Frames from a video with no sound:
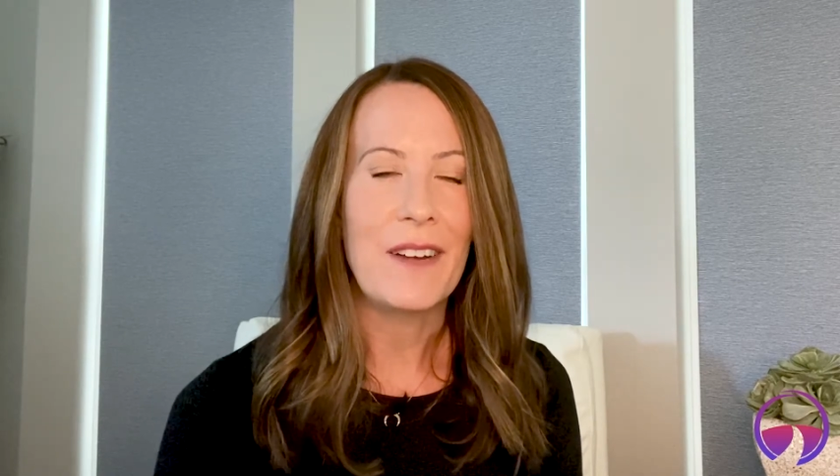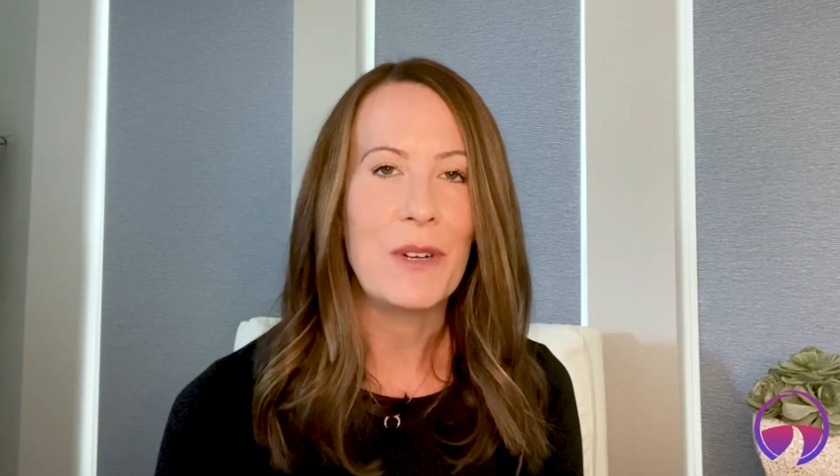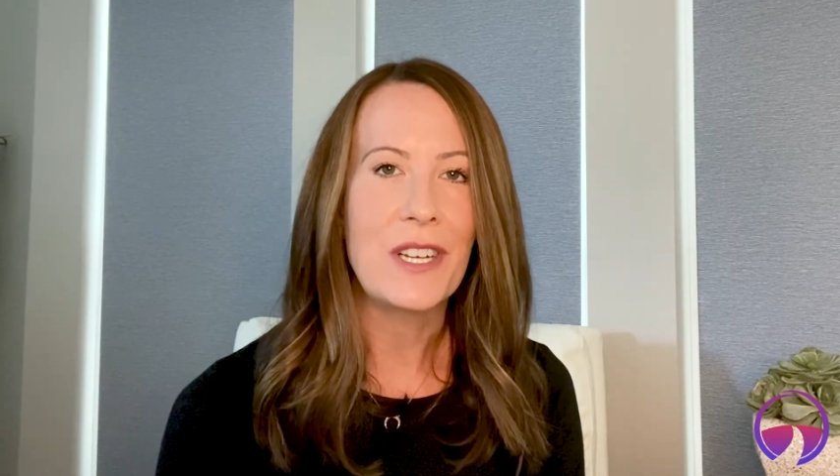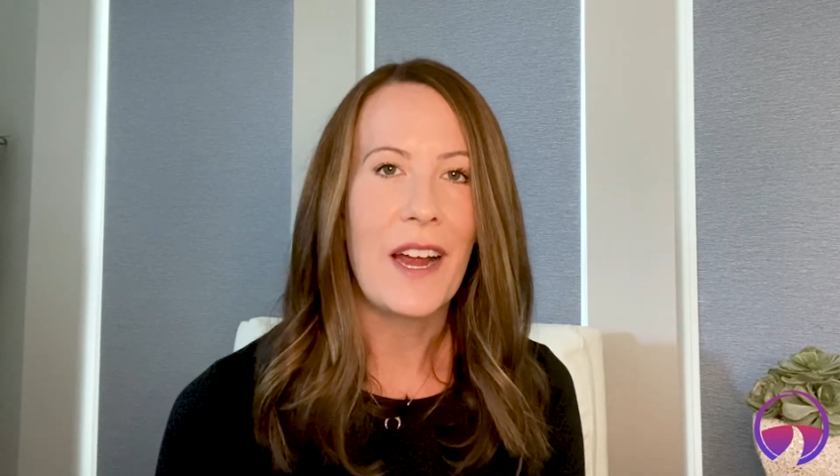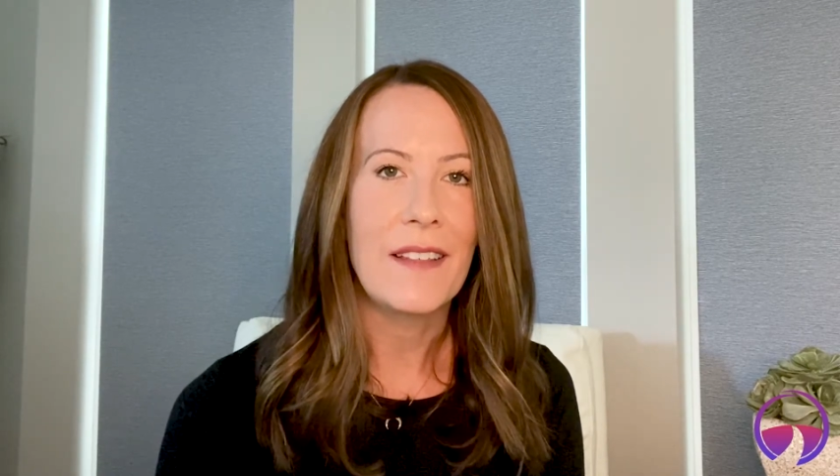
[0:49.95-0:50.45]

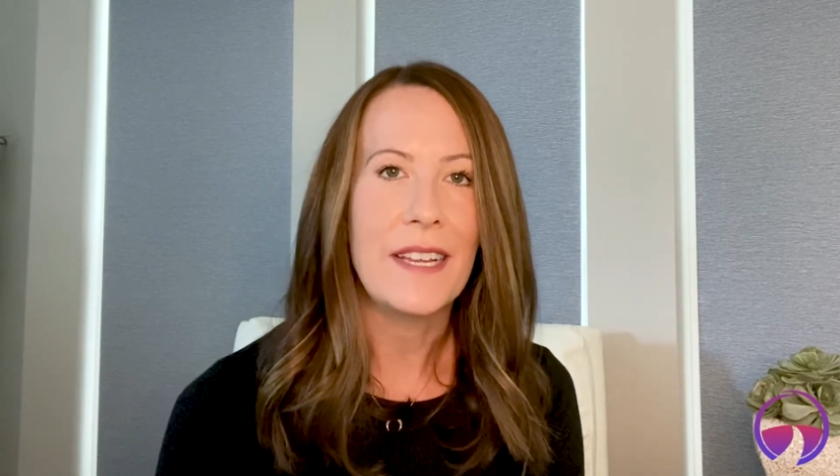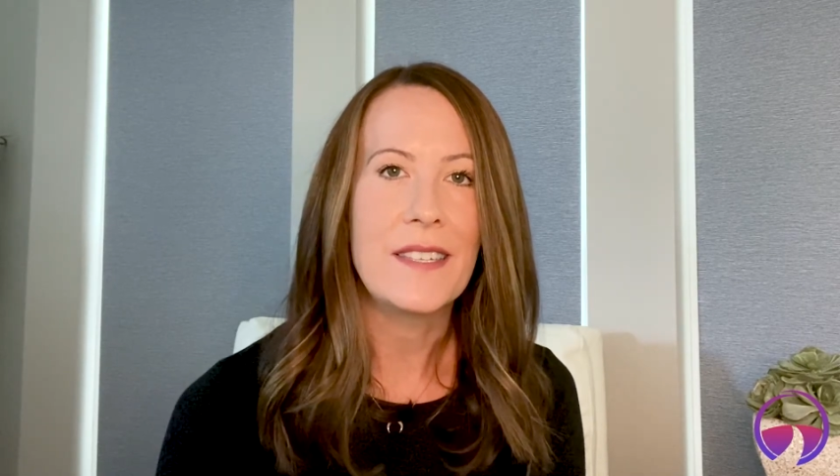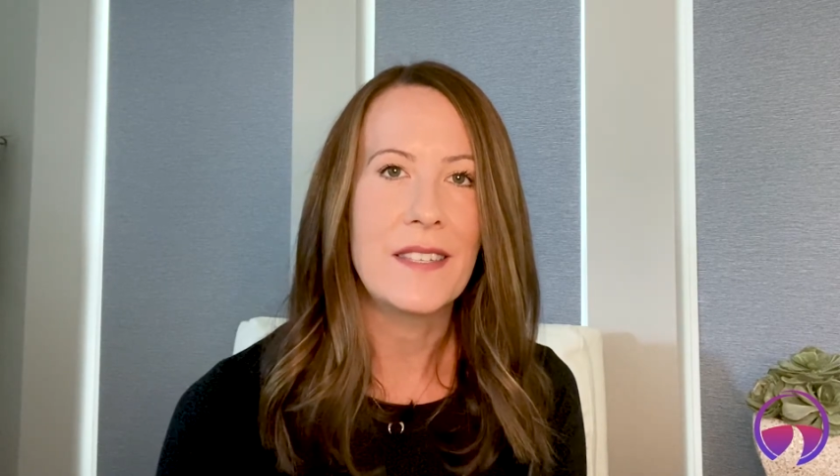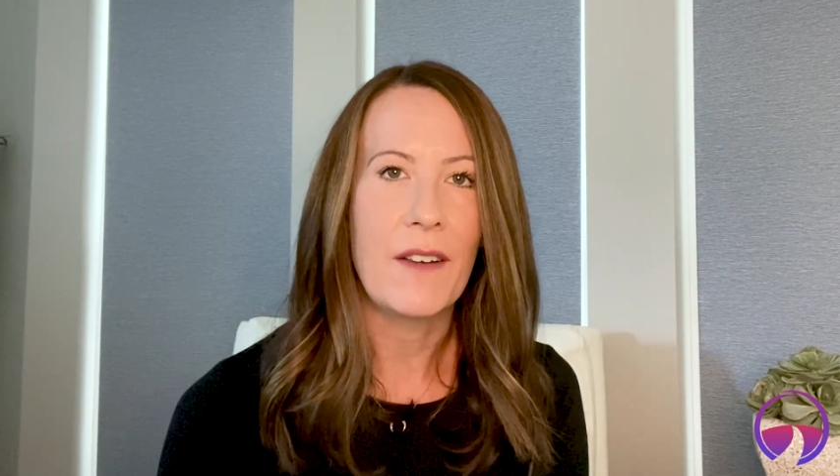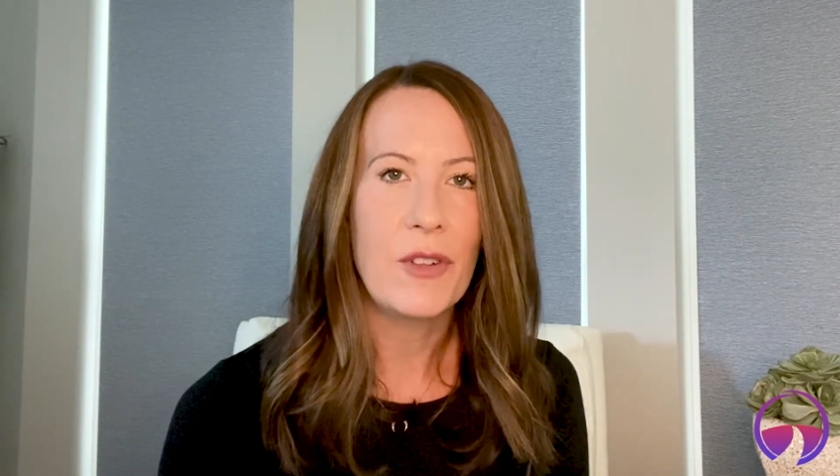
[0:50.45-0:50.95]
which
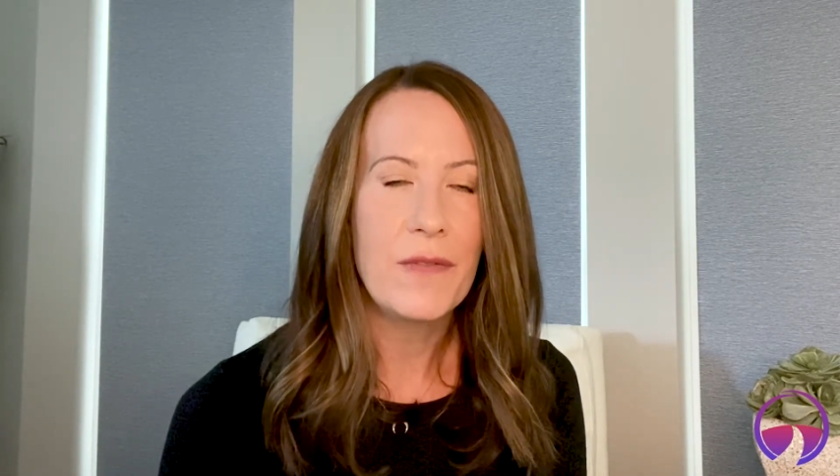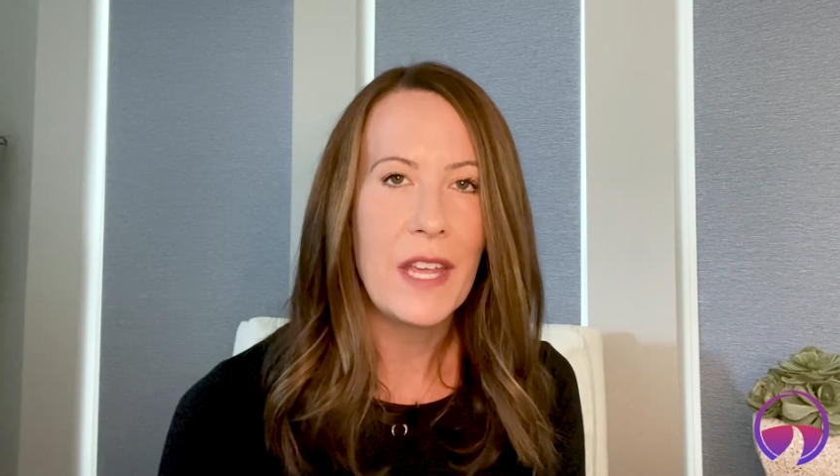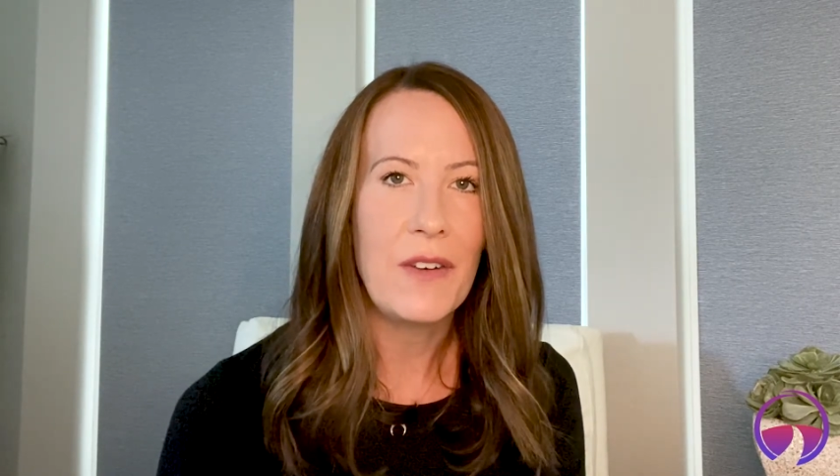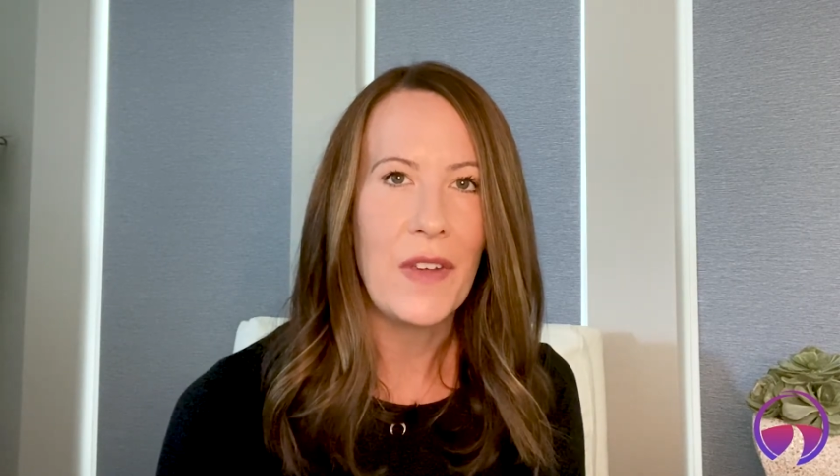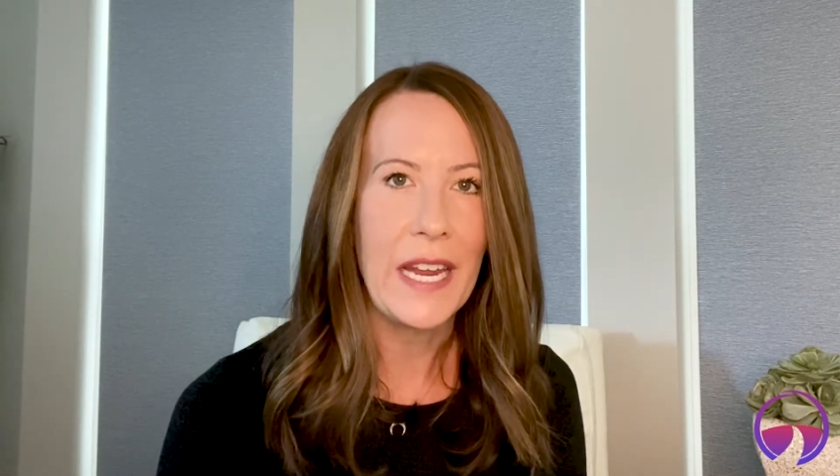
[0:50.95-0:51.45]
highlights several of
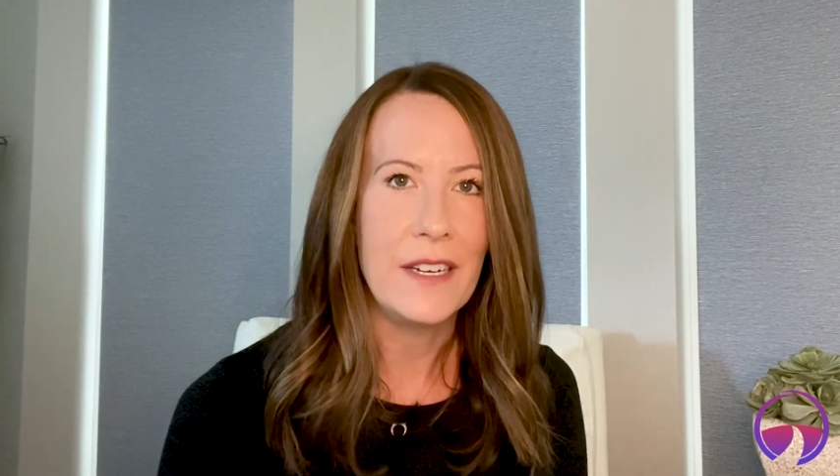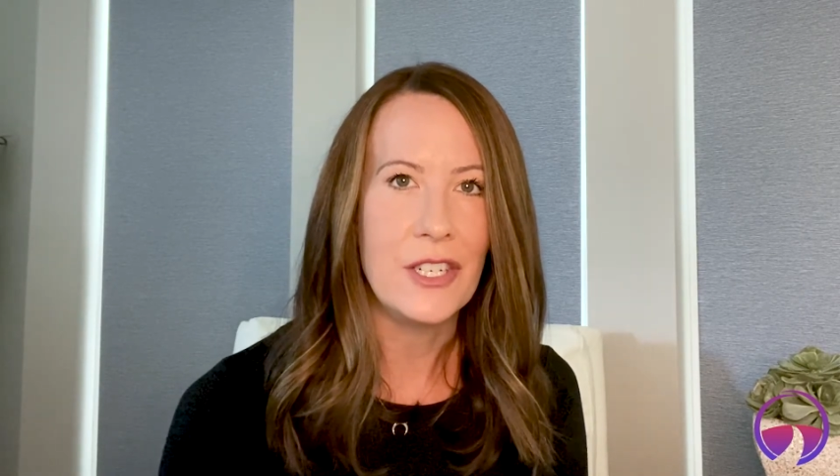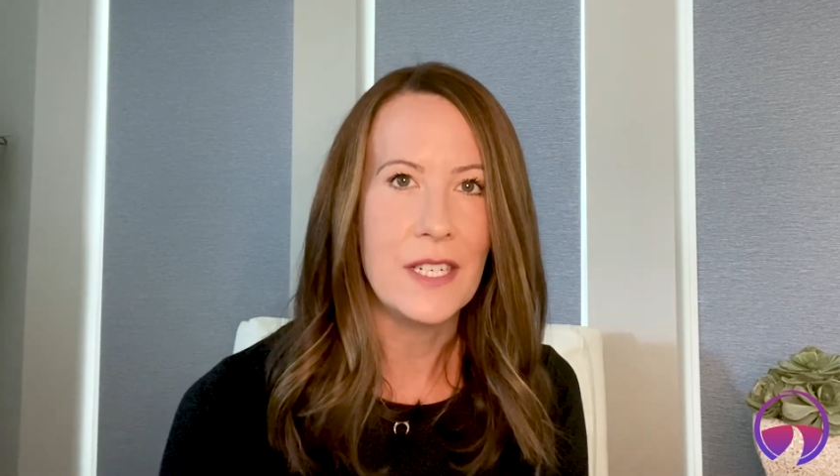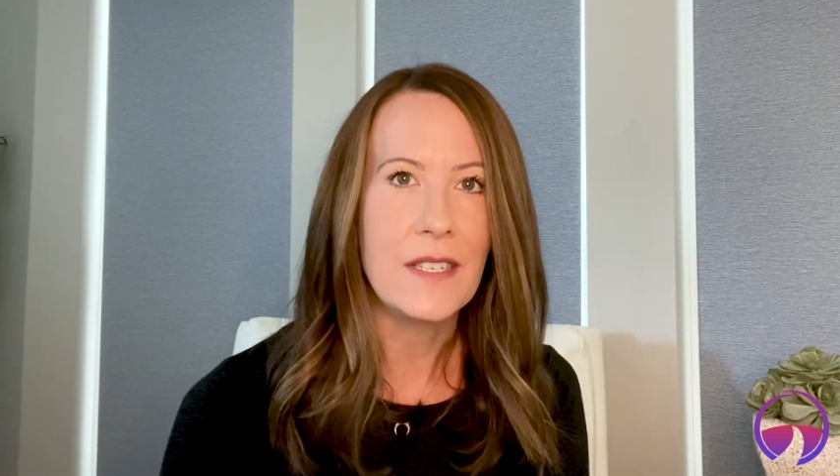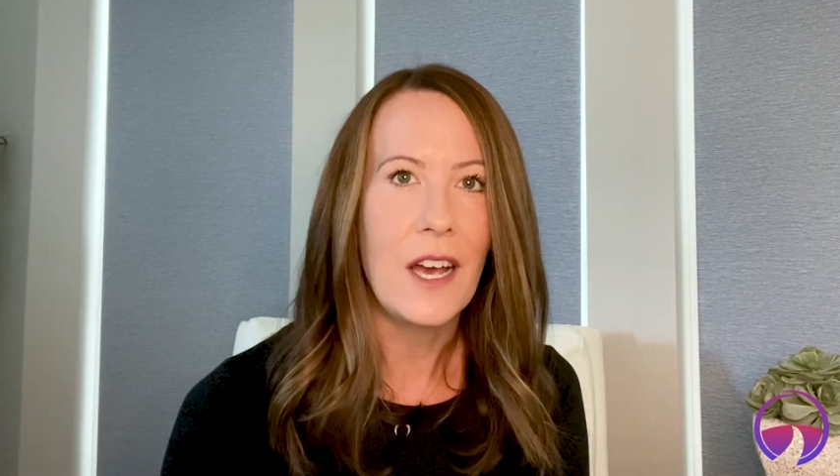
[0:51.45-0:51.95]
the advantages